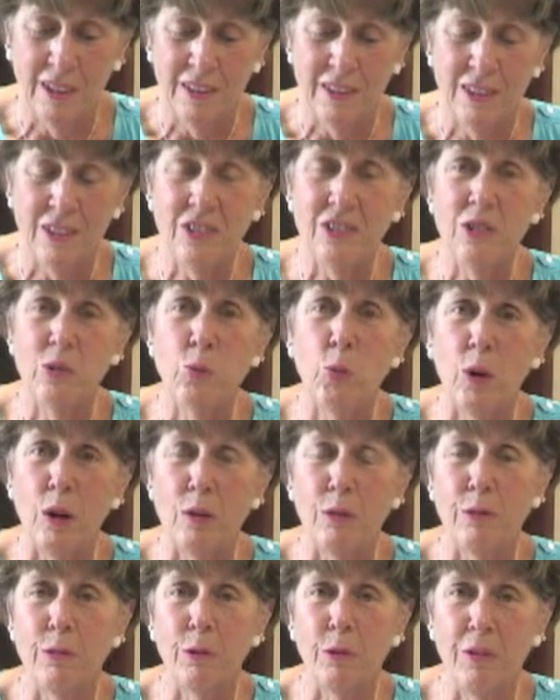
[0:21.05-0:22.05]
This is a
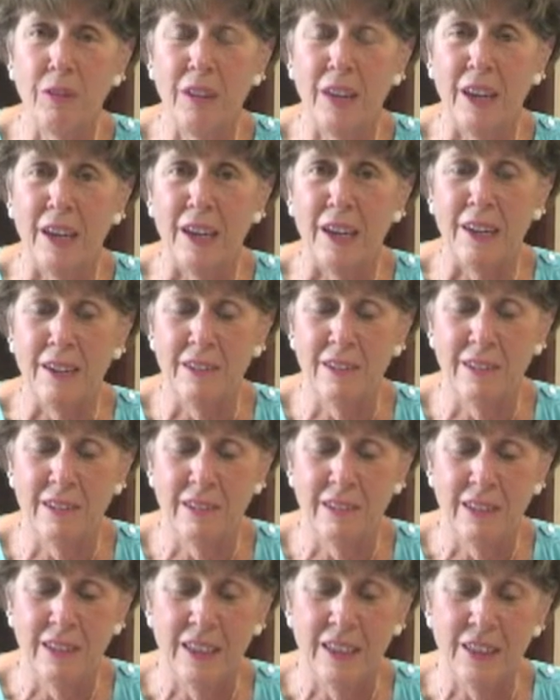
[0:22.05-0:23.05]
wonderful thing
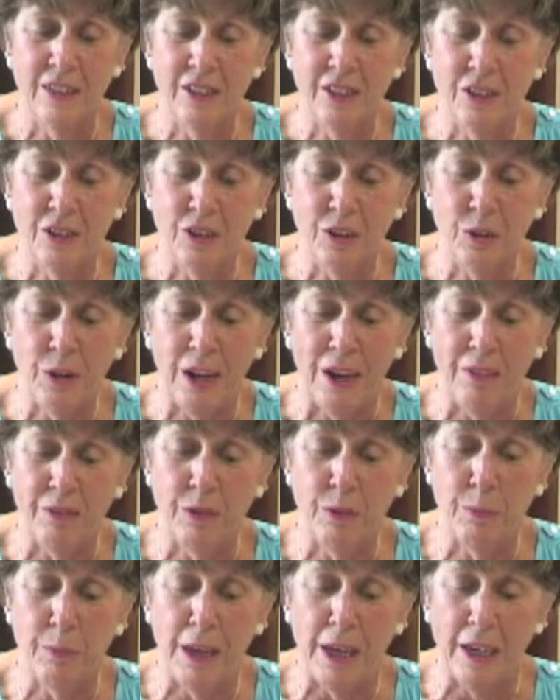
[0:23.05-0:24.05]
until you have
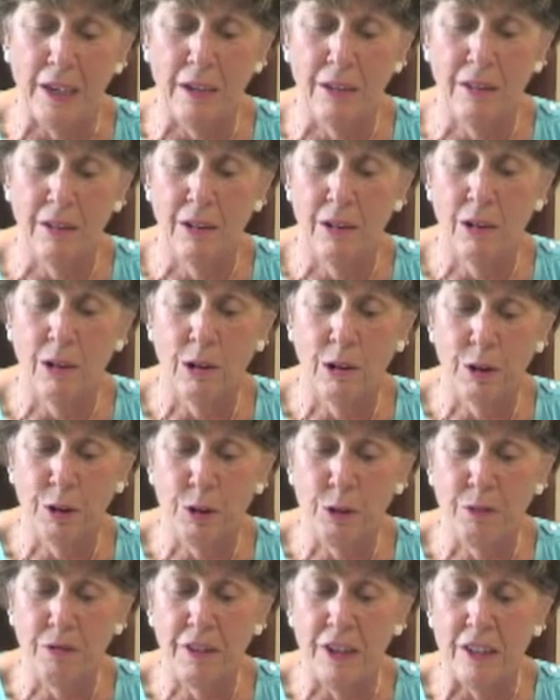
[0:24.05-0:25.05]
to make or
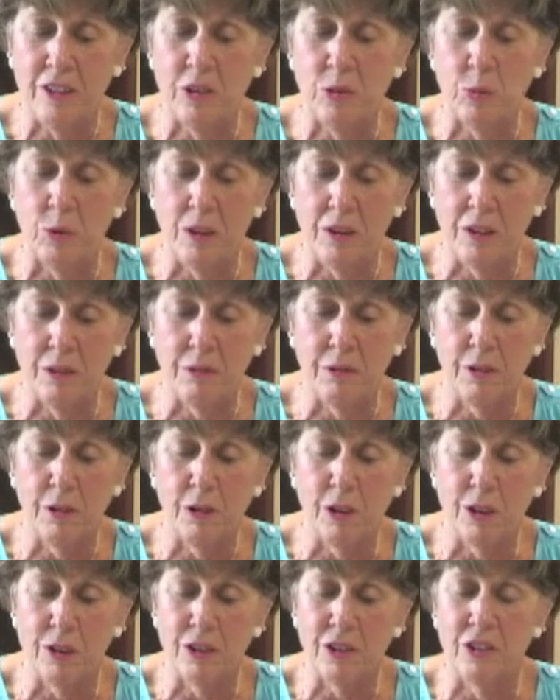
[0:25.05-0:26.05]
you're faced with
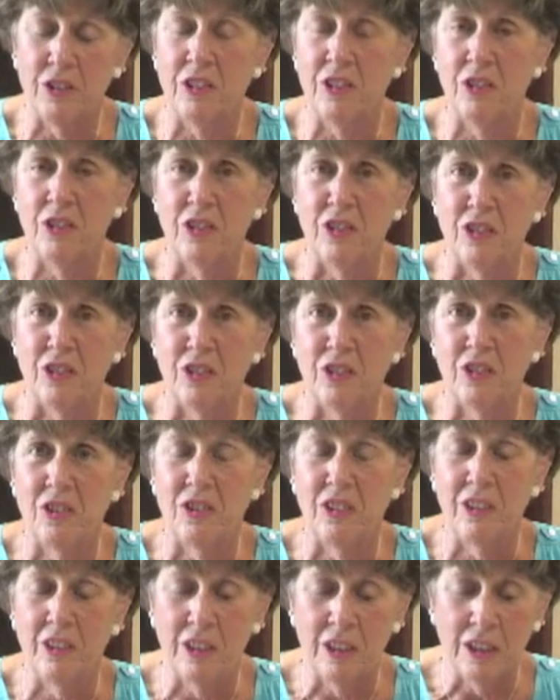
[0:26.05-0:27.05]
difficult decisions
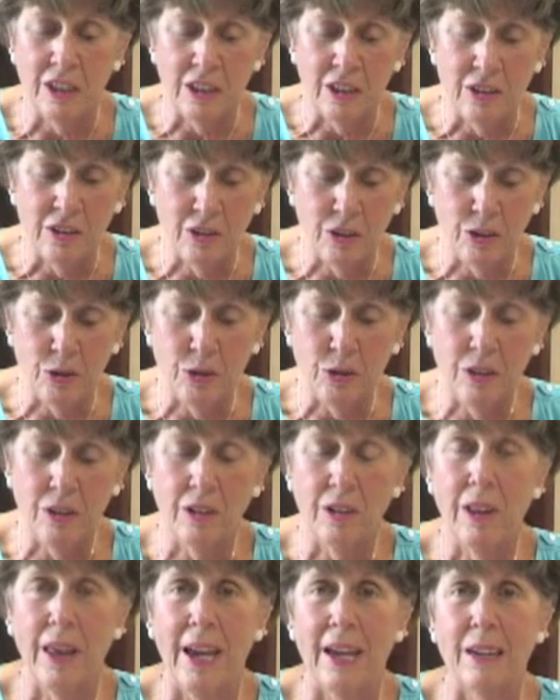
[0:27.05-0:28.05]
due to
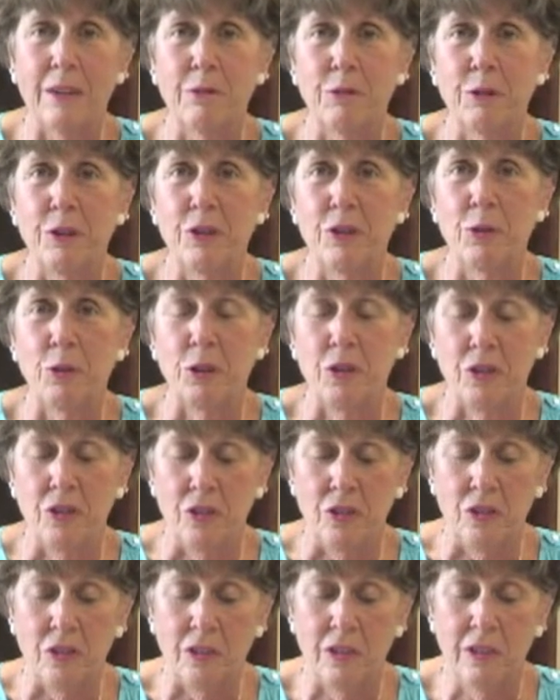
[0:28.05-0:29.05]
the lack of
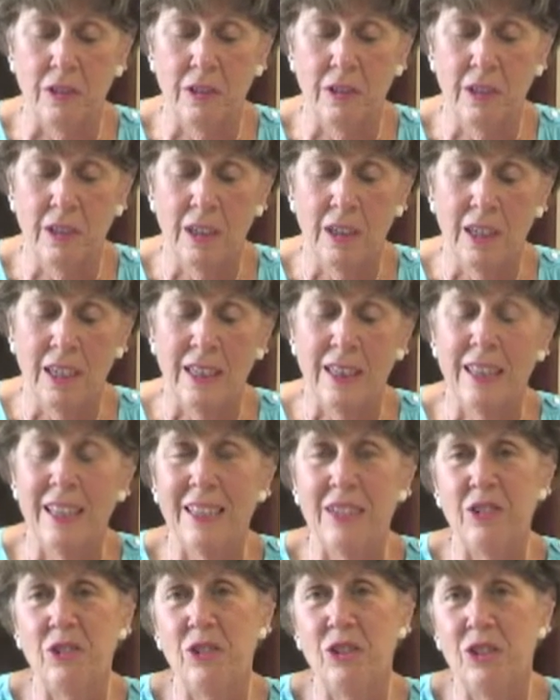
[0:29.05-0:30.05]
resources.
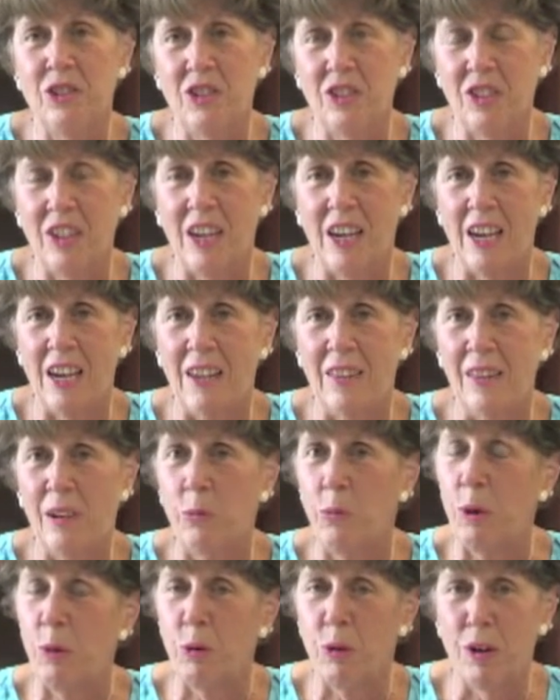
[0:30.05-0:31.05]
Let's just say that
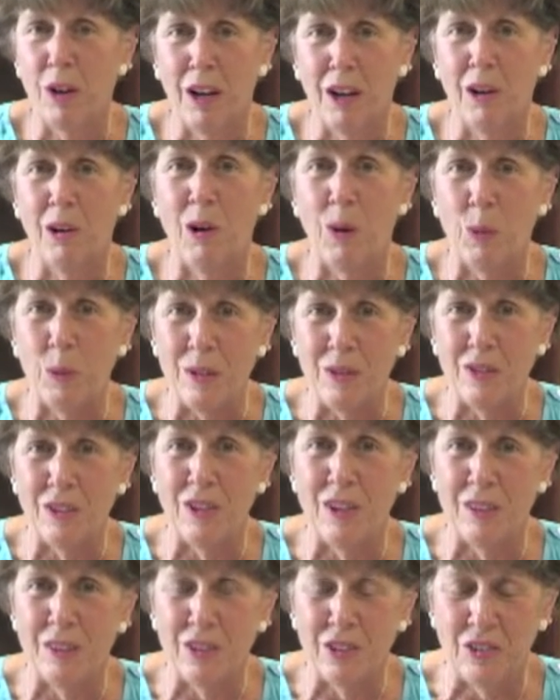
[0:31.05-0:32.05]
we were not always
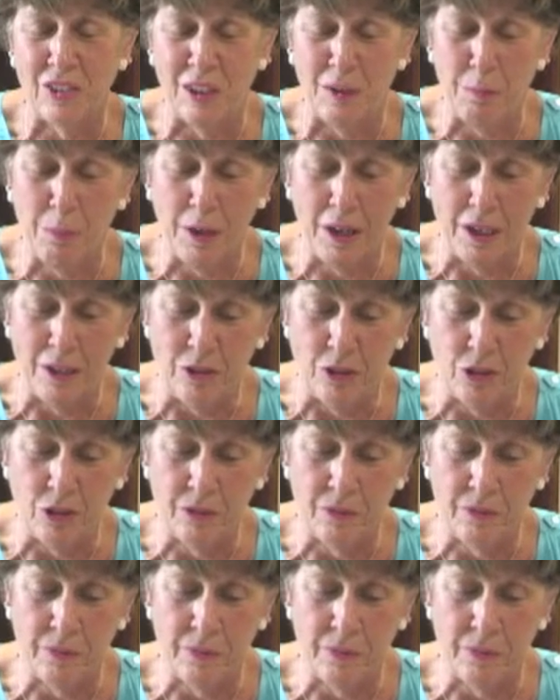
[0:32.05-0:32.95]
on the same page.